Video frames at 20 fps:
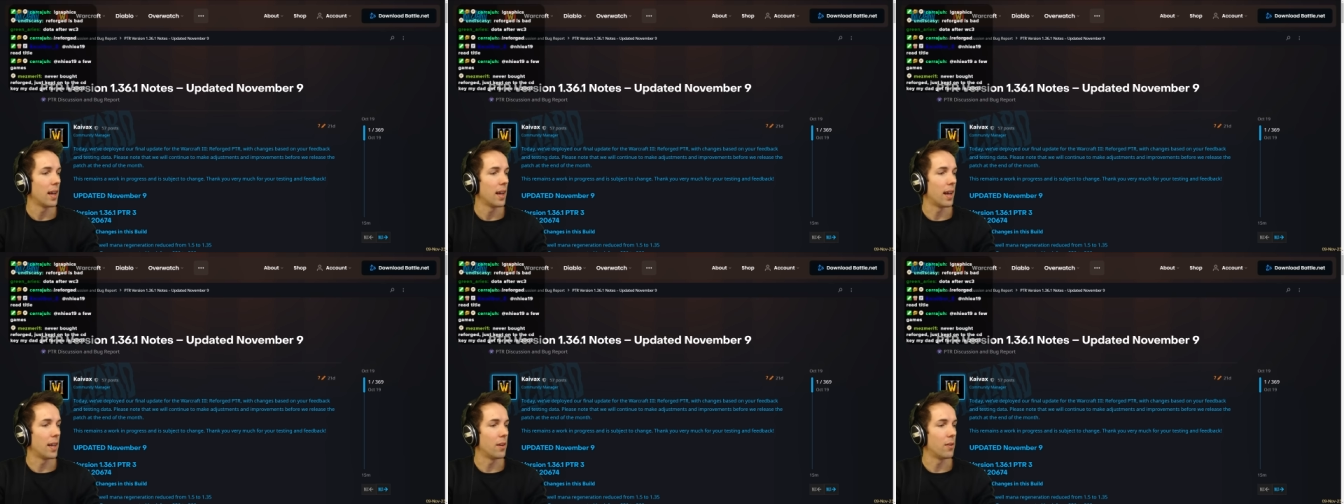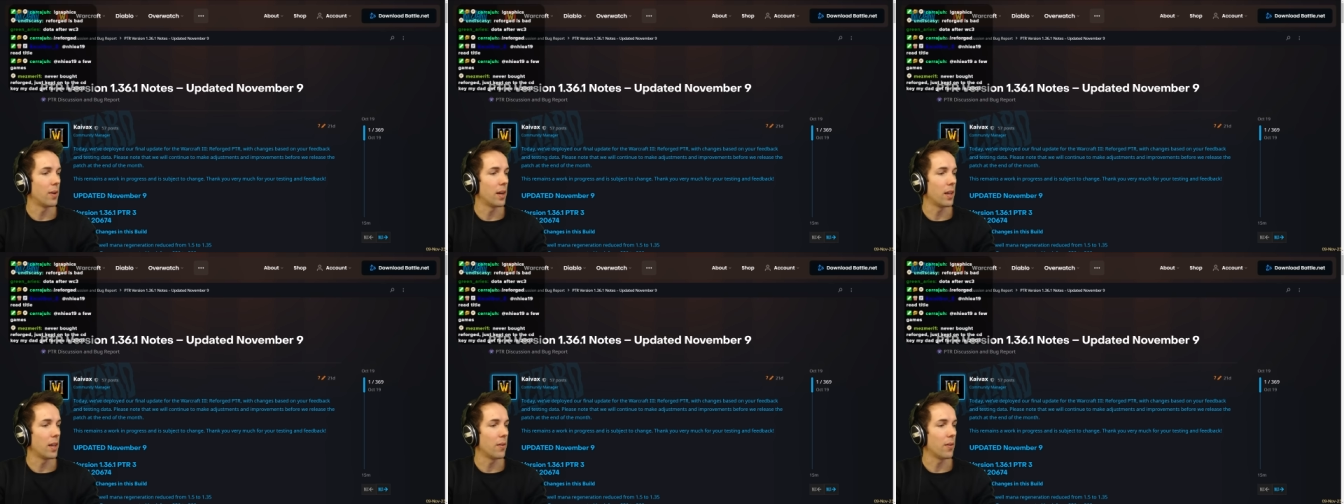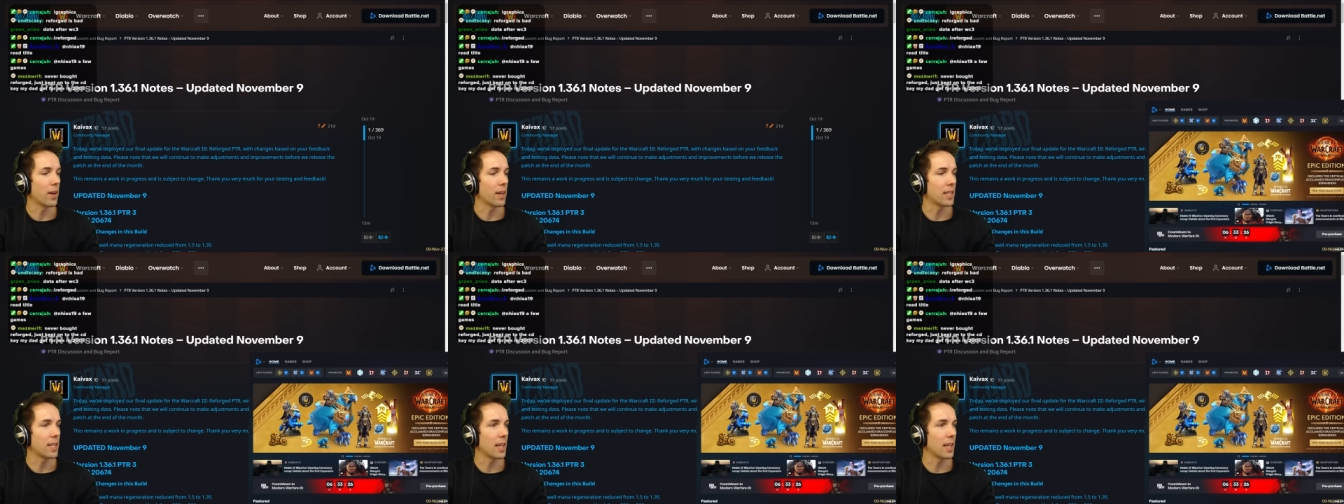And the way you
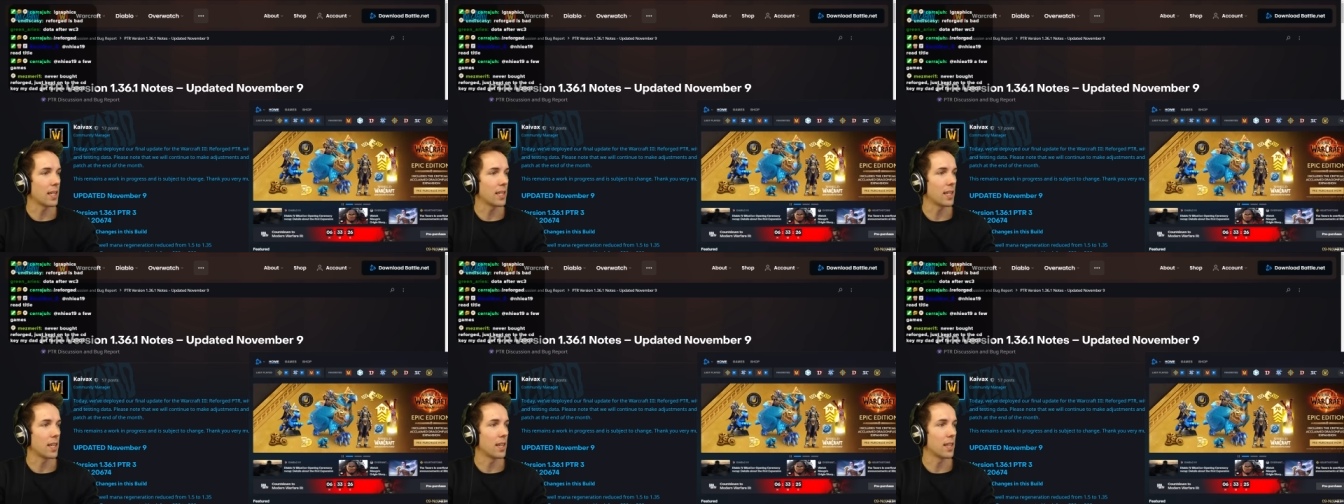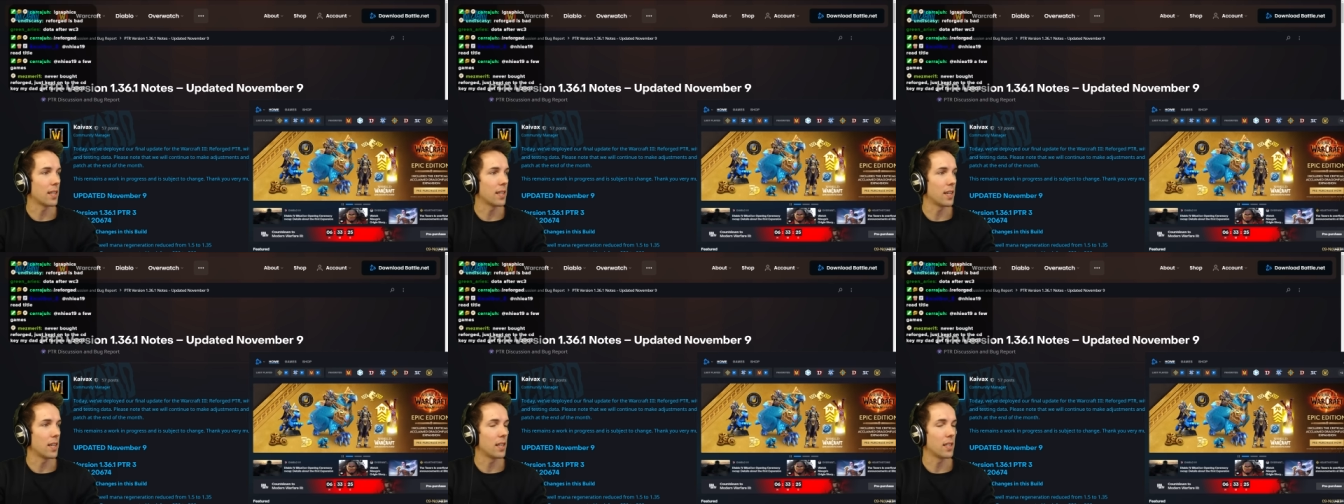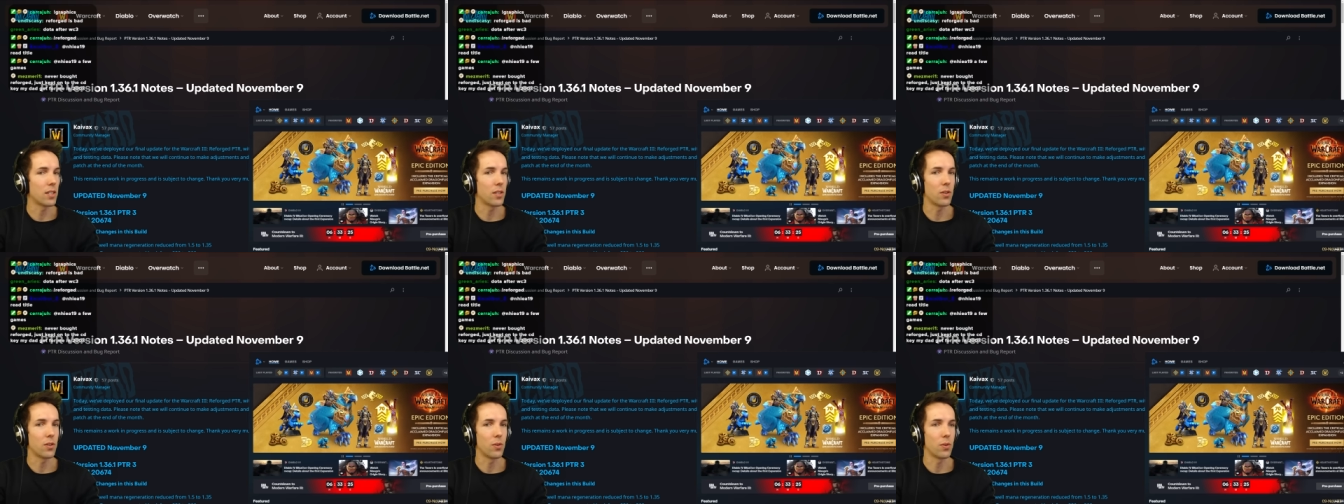access it
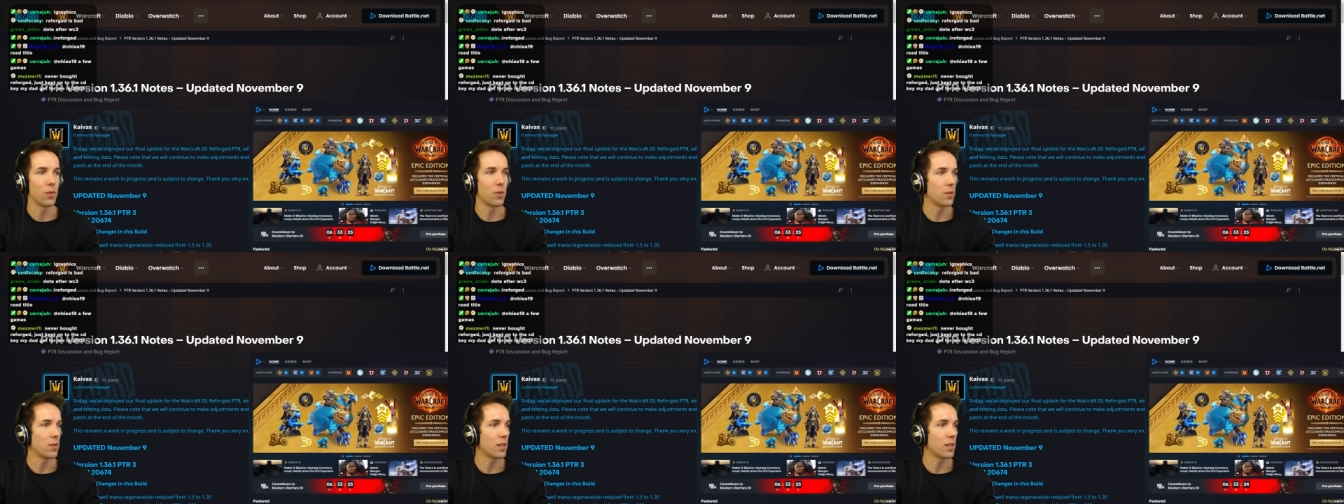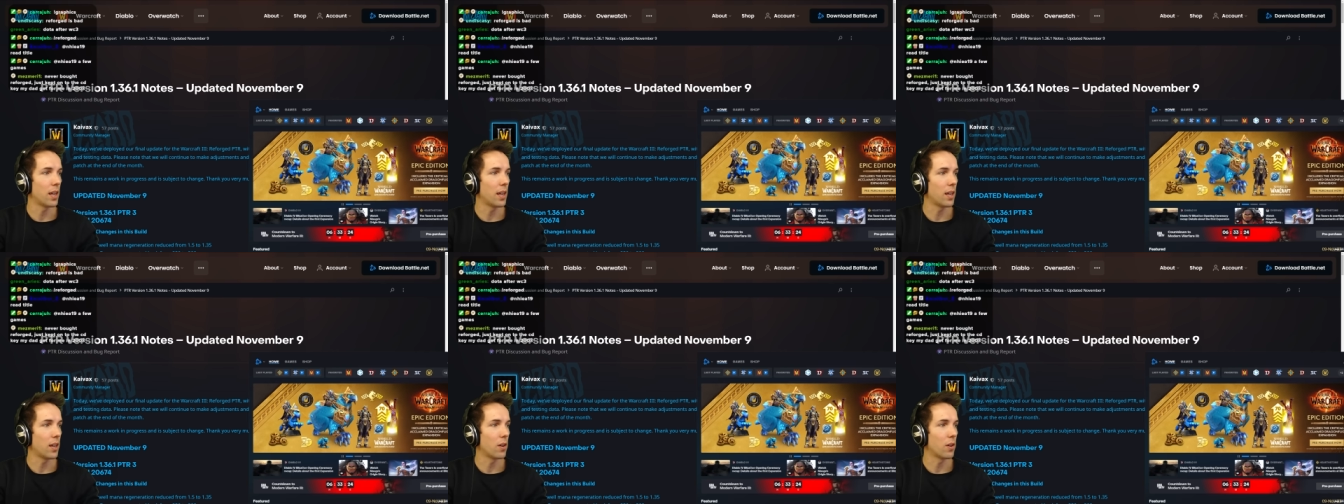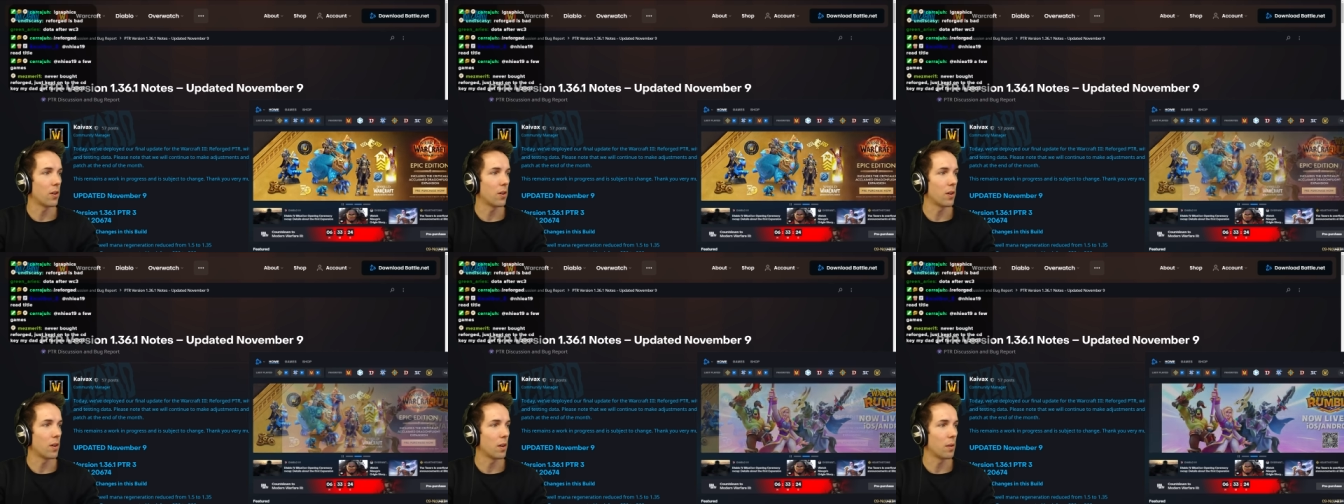is to take
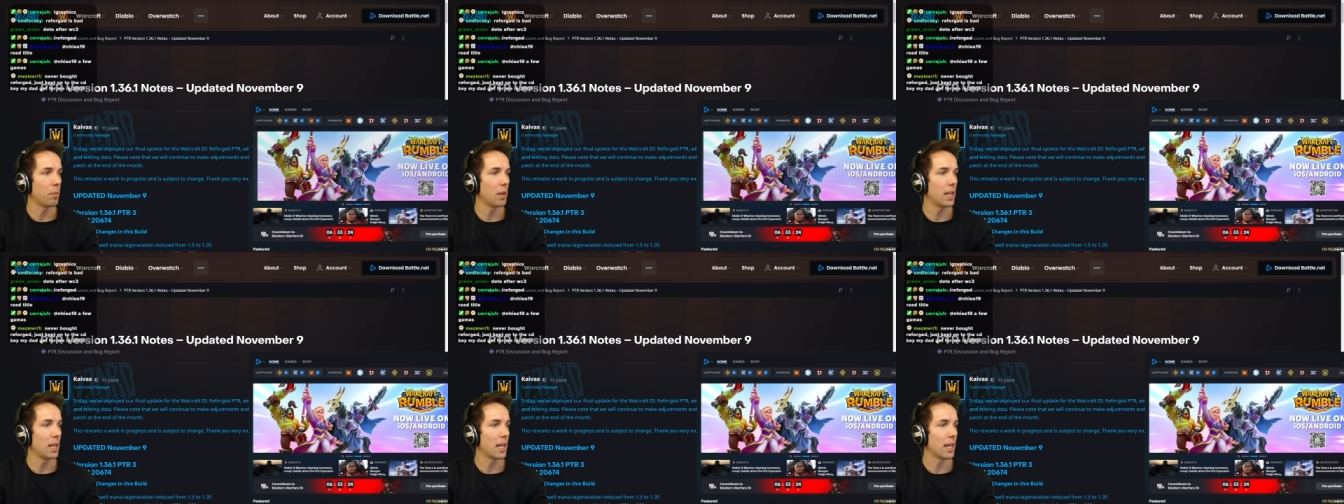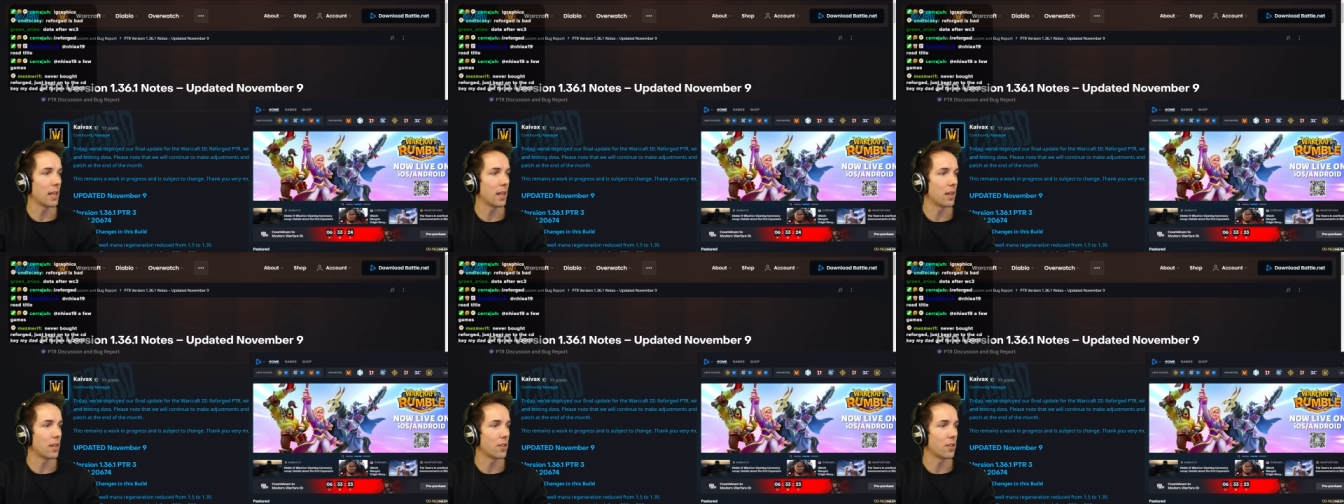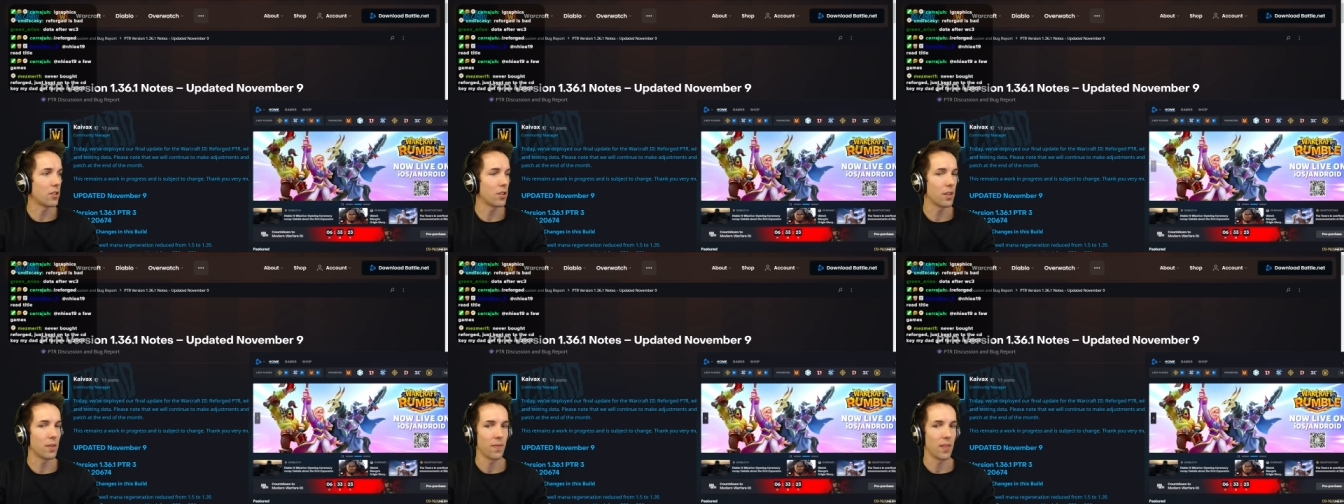your BNet
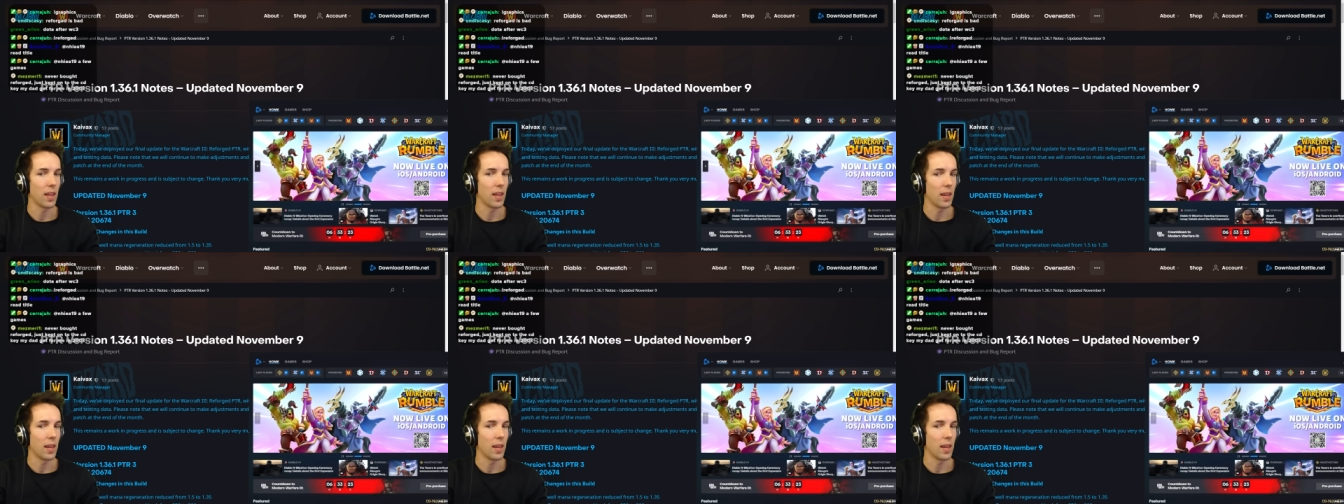launcher